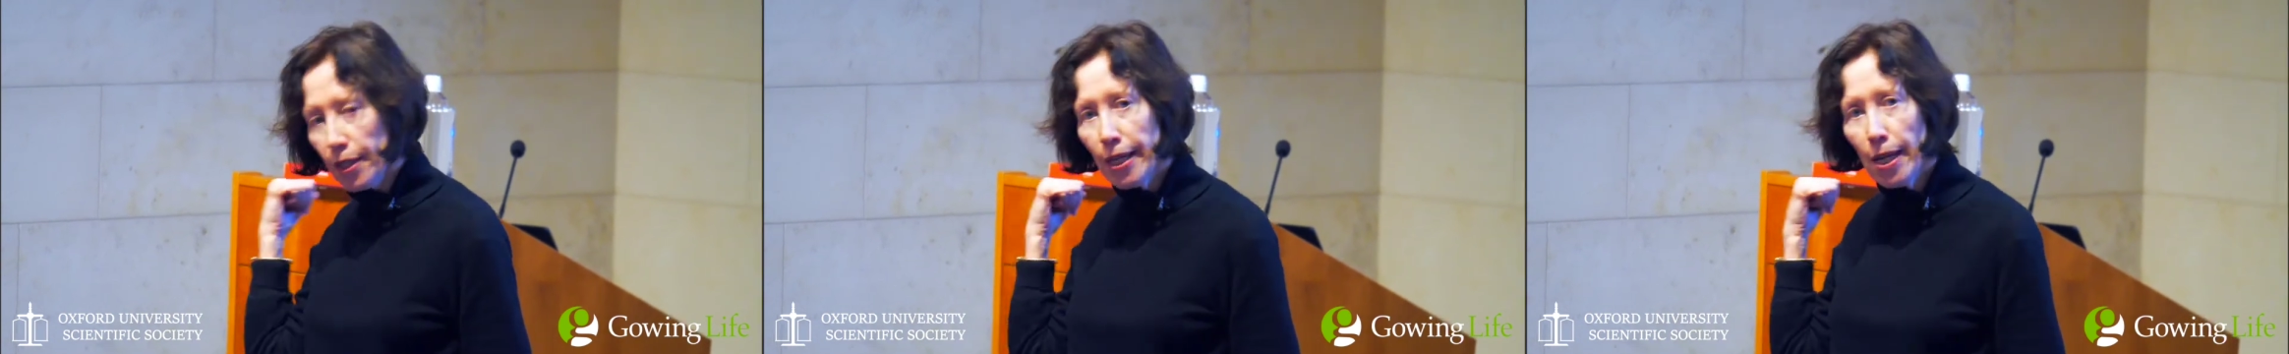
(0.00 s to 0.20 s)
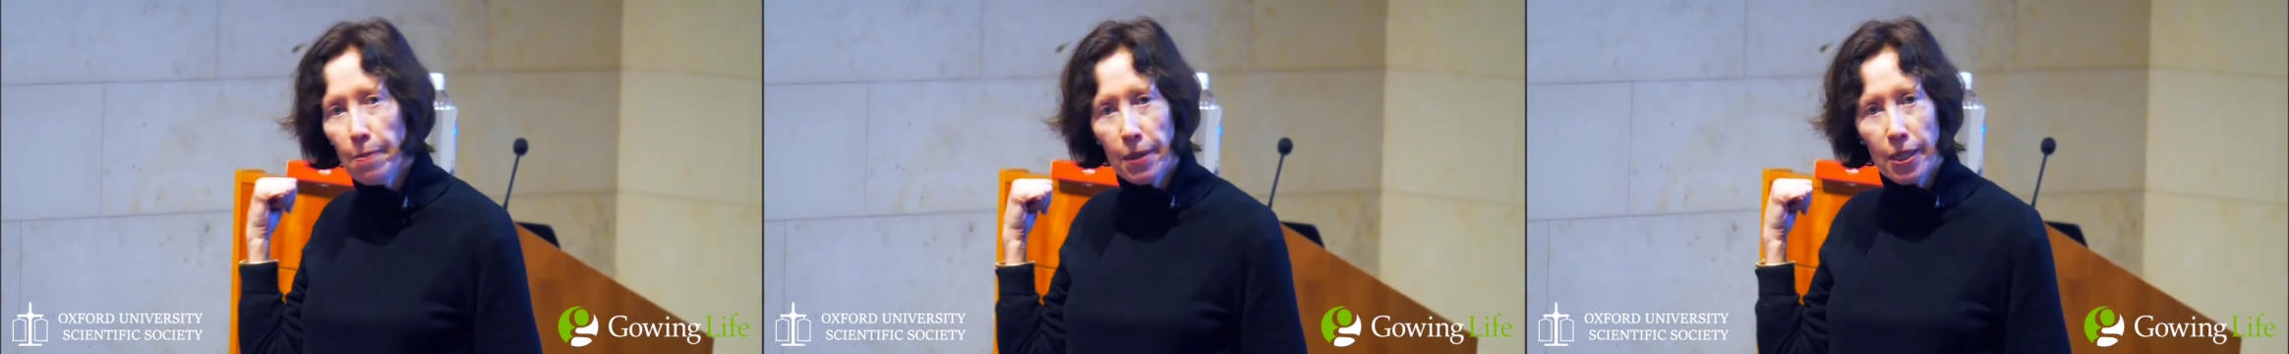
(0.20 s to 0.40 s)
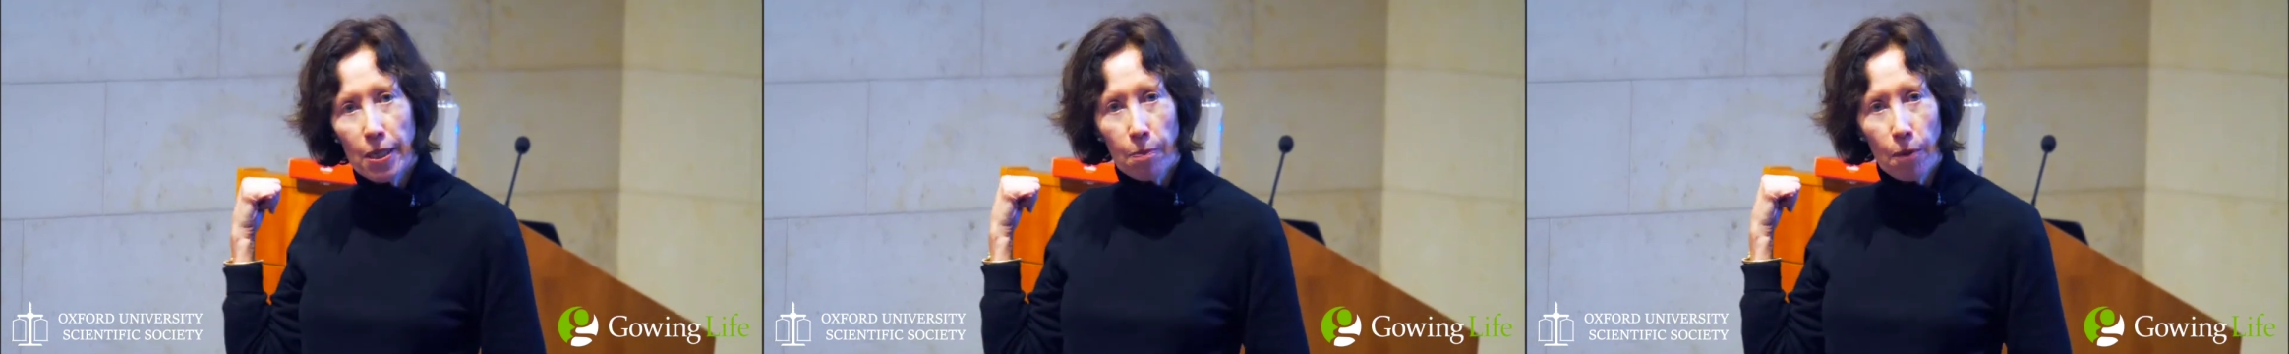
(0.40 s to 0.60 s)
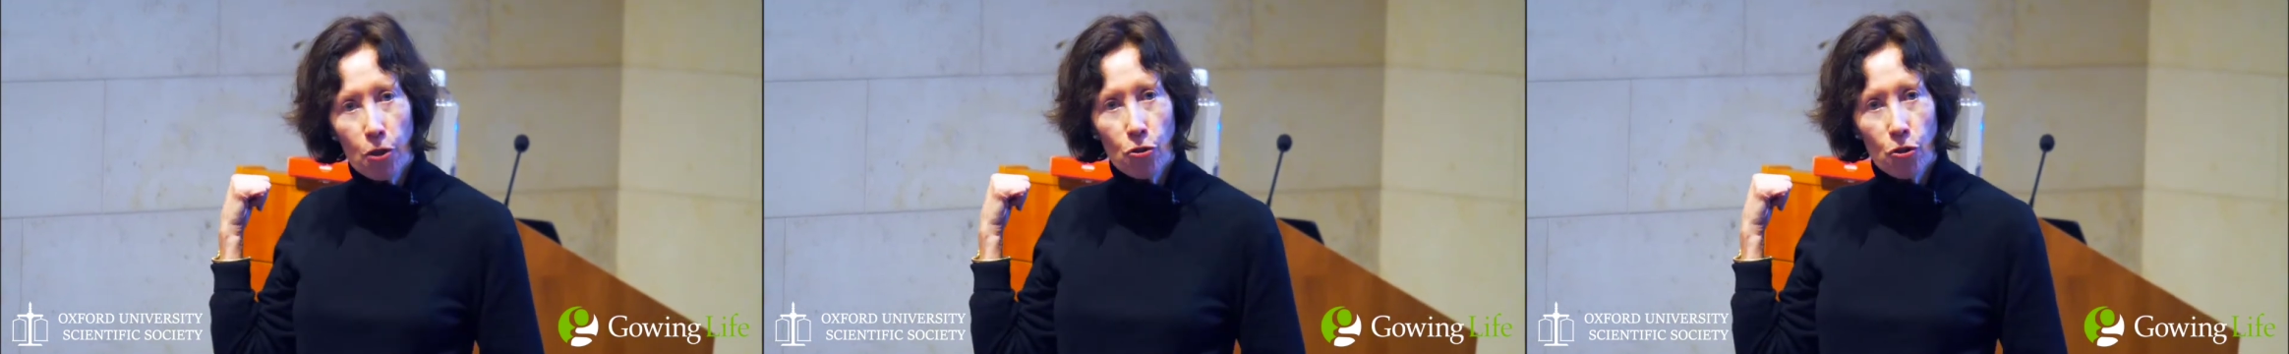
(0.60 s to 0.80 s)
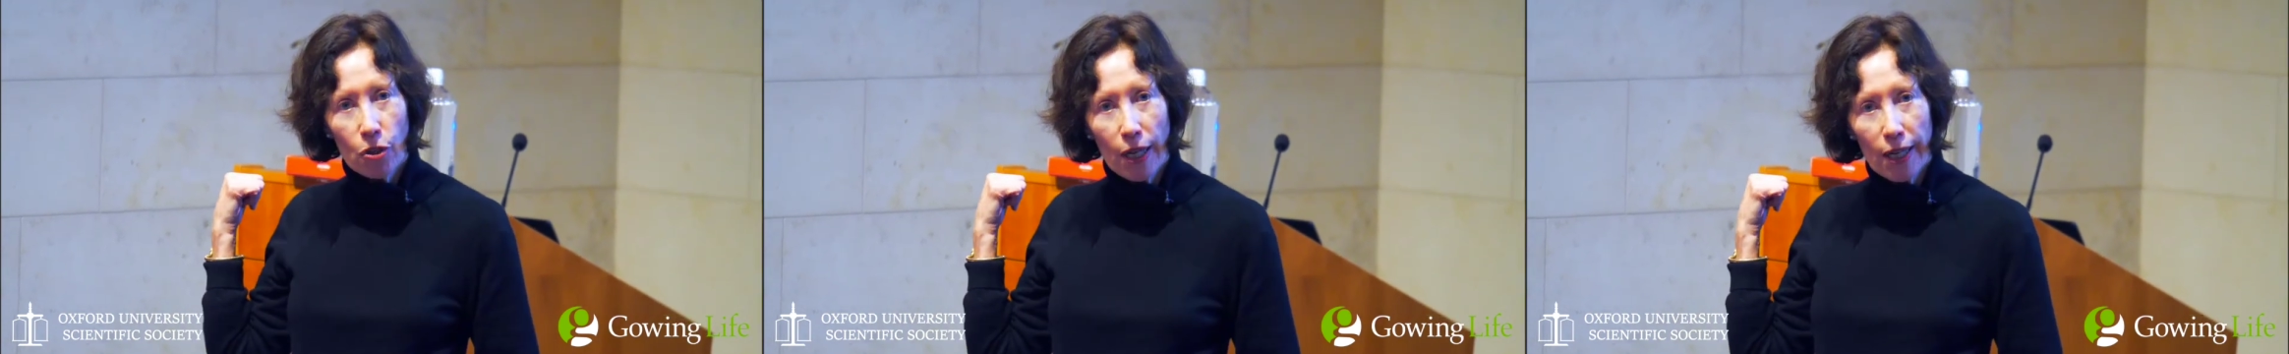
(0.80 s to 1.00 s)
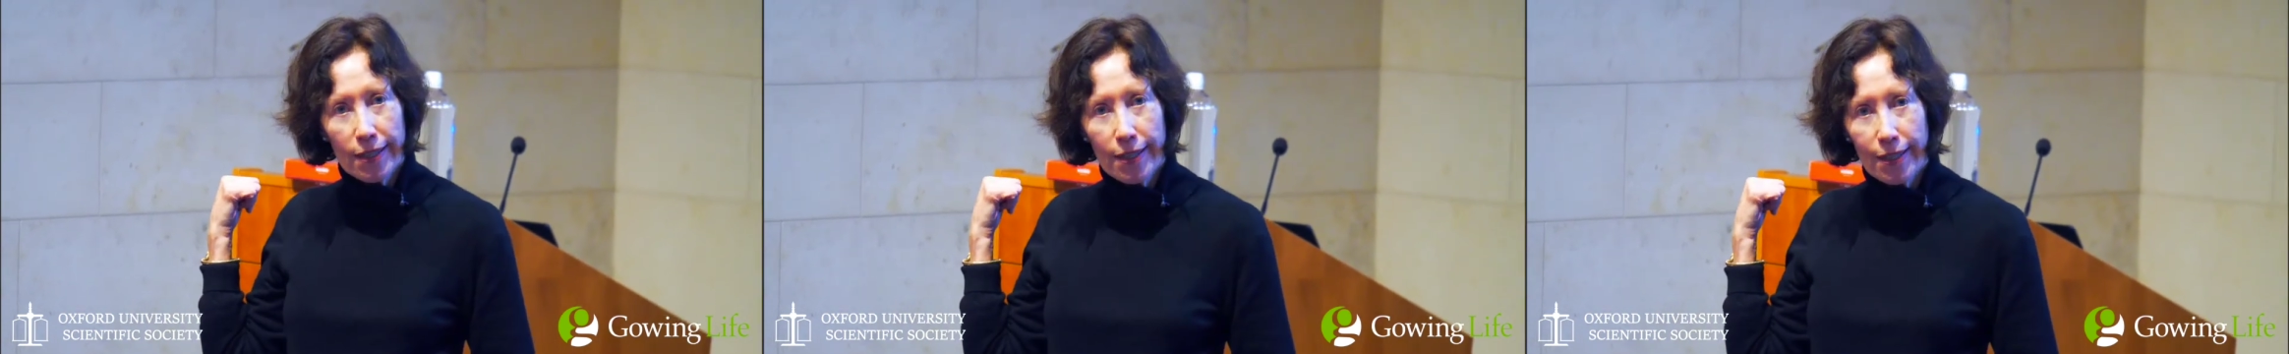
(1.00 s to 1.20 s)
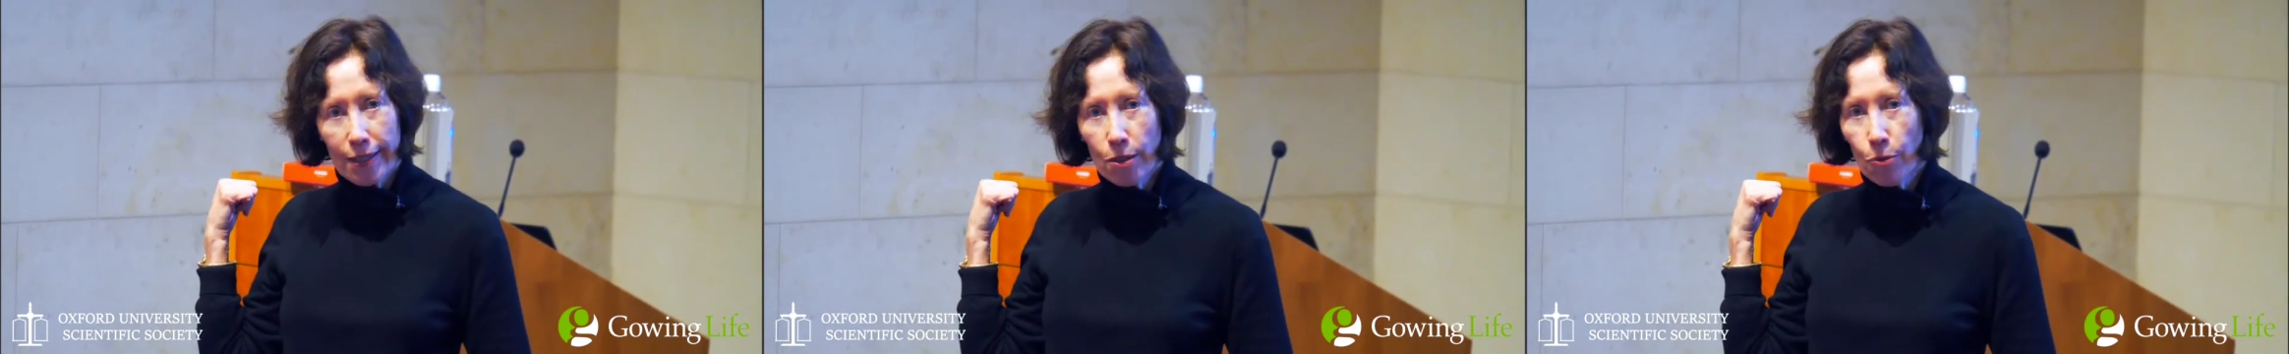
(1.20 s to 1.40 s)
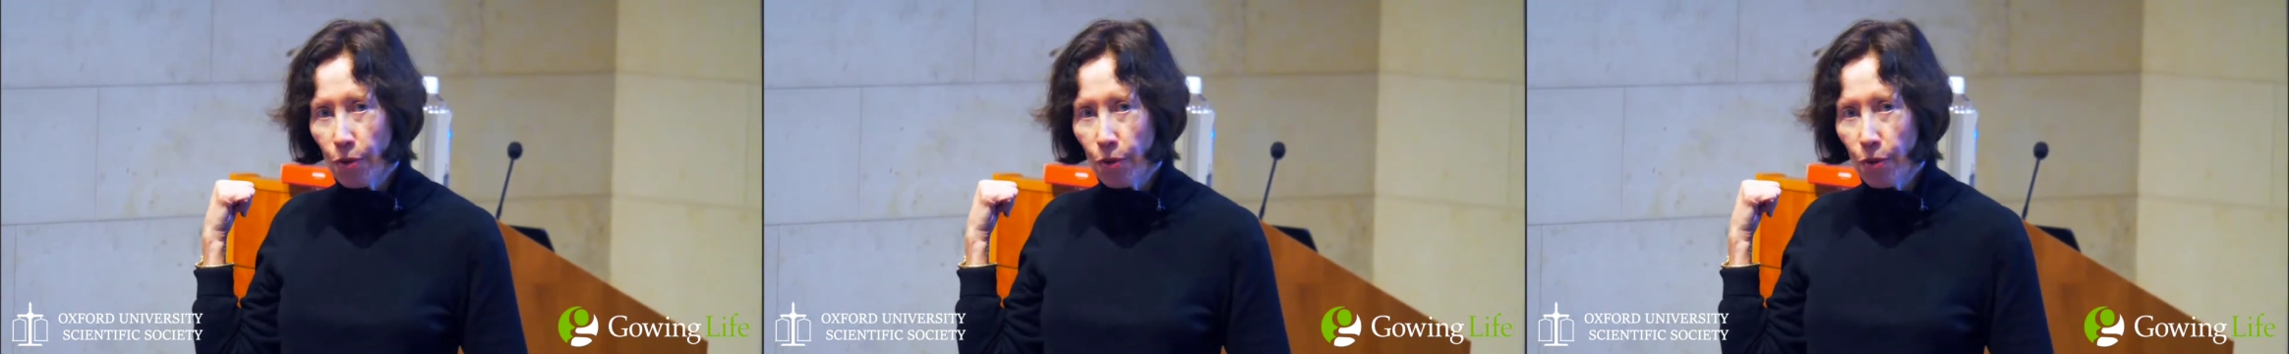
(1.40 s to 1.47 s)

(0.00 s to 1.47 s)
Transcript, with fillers: keep it in a bottle like this